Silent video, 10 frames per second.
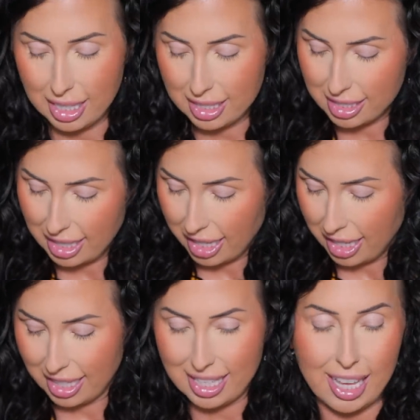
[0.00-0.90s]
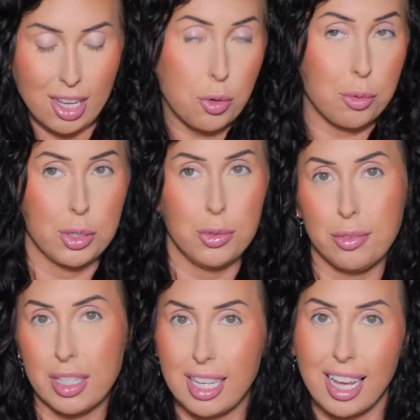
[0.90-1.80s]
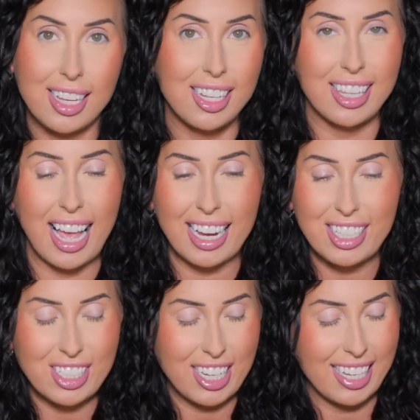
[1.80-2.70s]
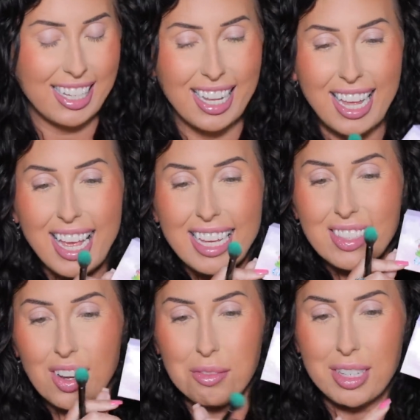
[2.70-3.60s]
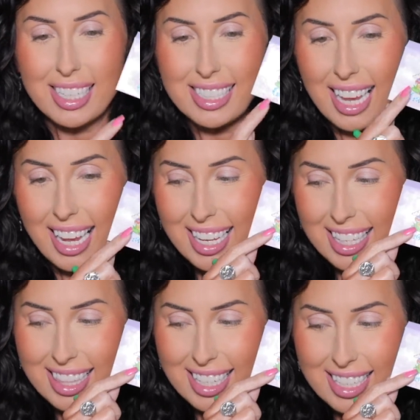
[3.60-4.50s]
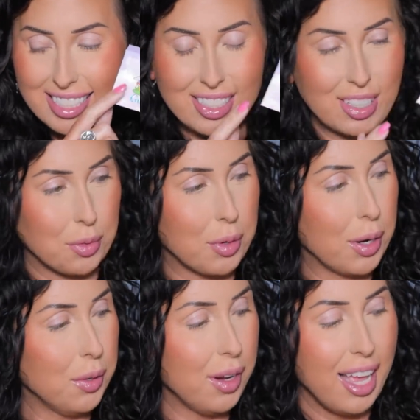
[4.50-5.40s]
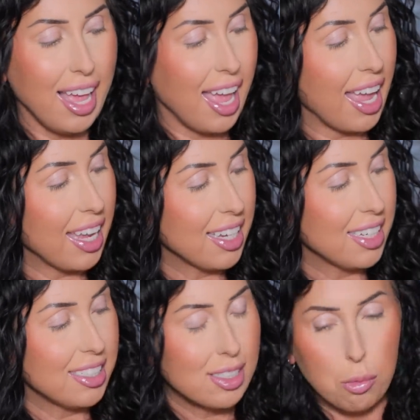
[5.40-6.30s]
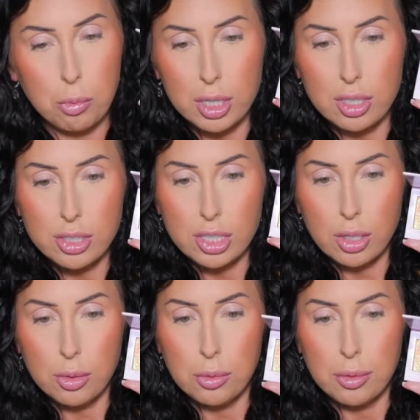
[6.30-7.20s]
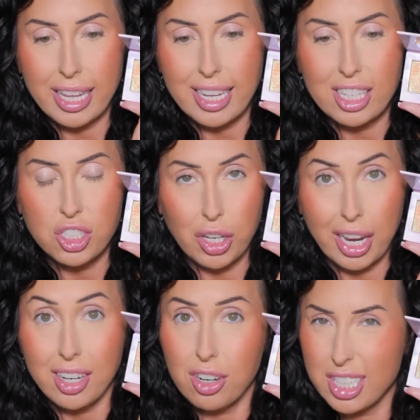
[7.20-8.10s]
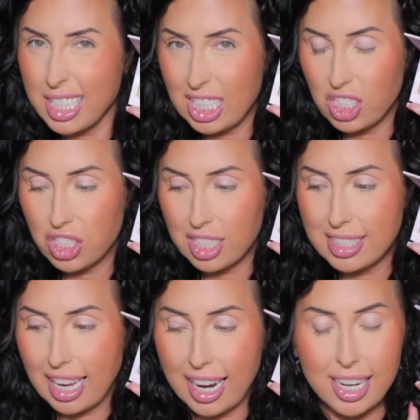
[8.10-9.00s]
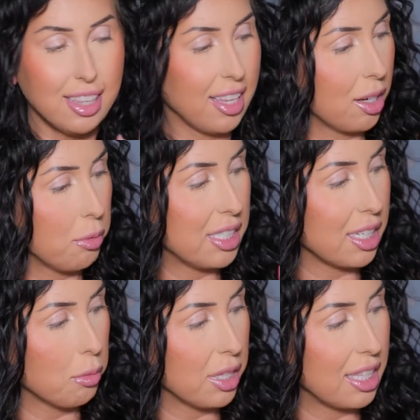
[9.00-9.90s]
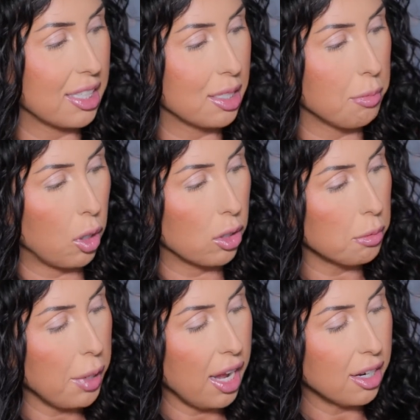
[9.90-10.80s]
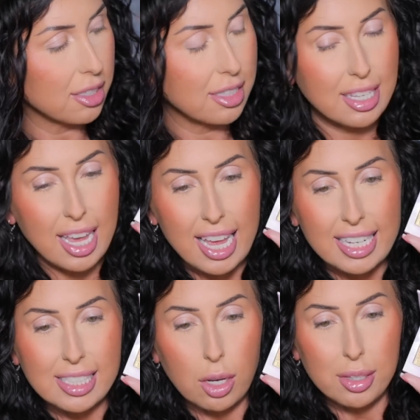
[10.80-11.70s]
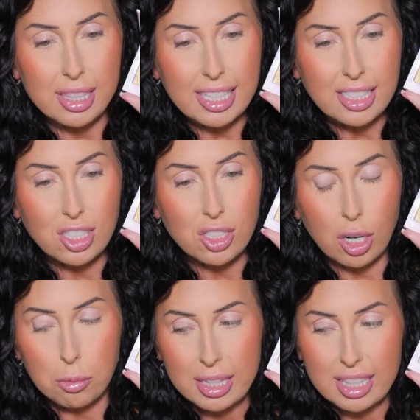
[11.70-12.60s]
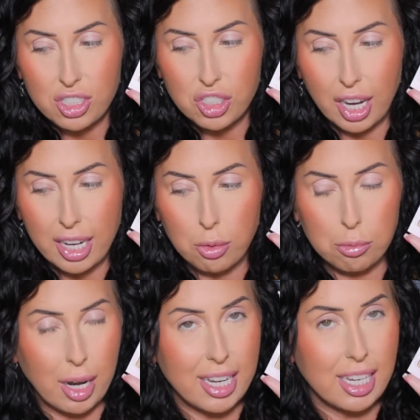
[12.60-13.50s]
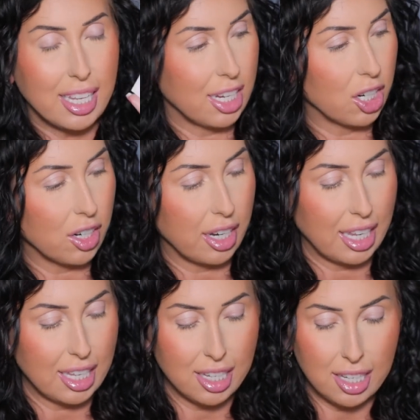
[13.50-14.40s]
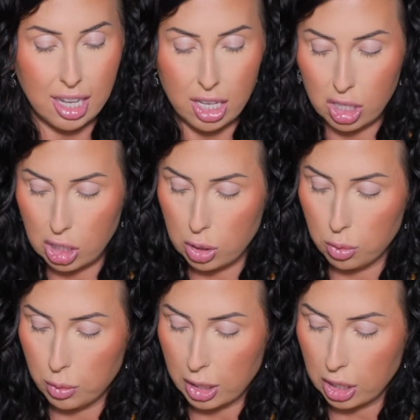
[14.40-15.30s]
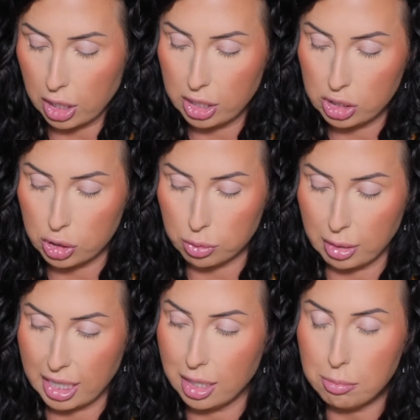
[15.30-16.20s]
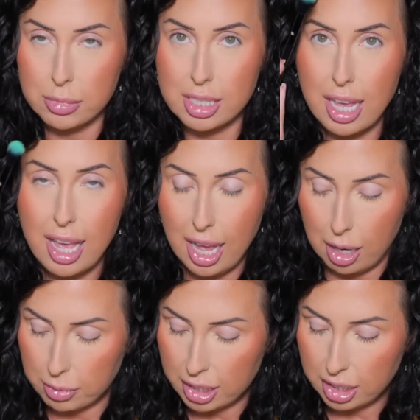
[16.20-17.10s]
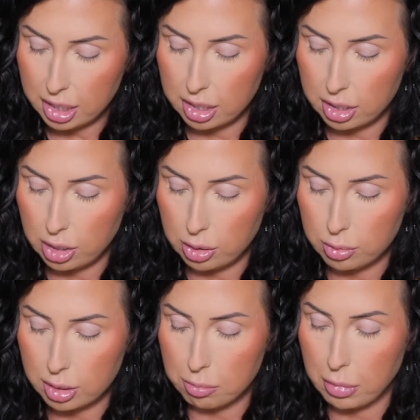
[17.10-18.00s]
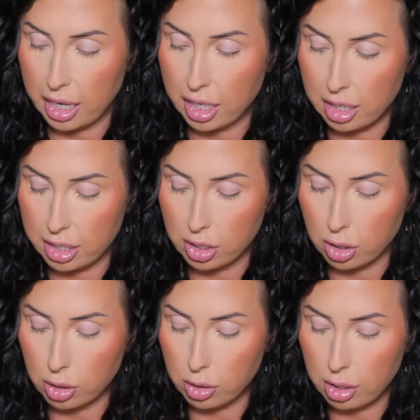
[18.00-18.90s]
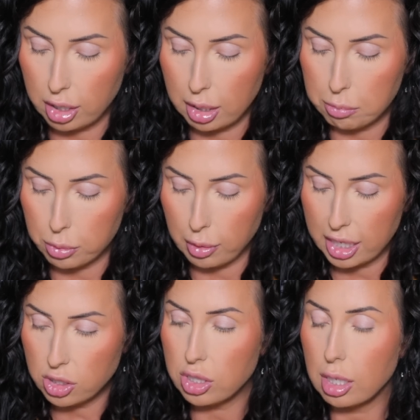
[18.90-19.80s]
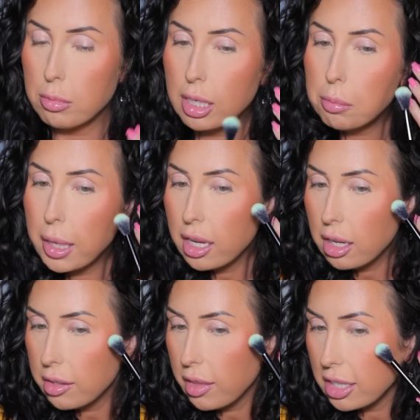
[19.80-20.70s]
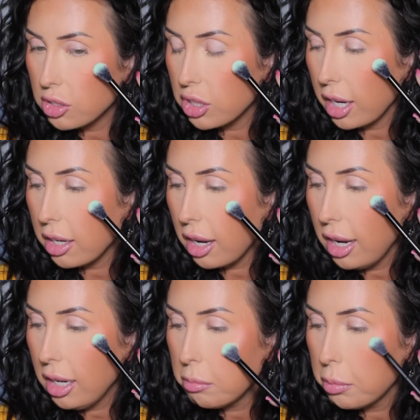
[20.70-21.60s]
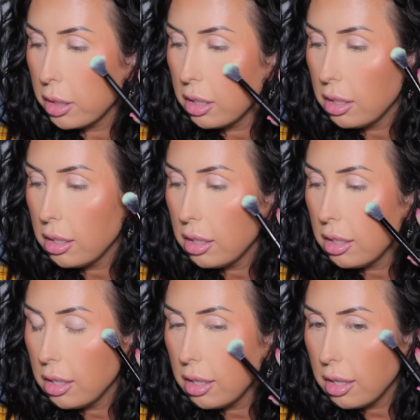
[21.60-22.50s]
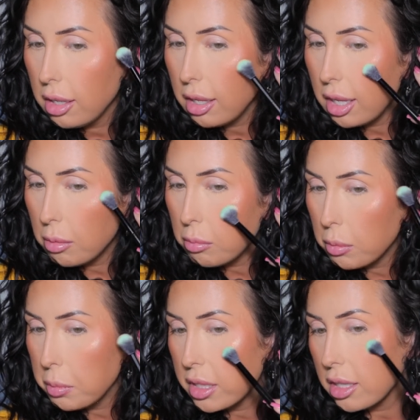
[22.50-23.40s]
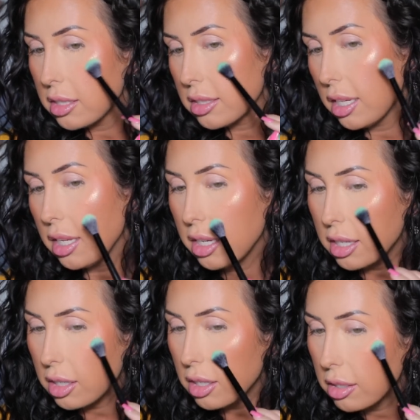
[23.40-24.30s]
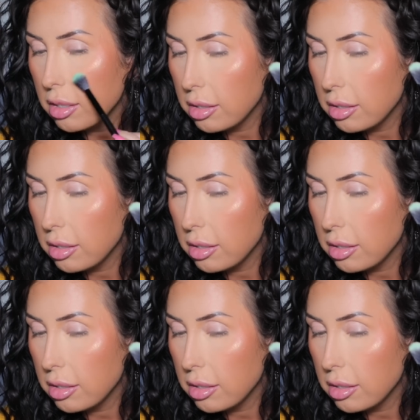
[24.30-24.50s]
this like Get Groovy collection. So I'm gonna take the duo and we'll do like a shade on each side like we did with the smaller box. So let's start with this shade right here, In Your Dreams. I'm gonna use my Unearthly brush. I'm gonna pick that shade up and we'll put this here.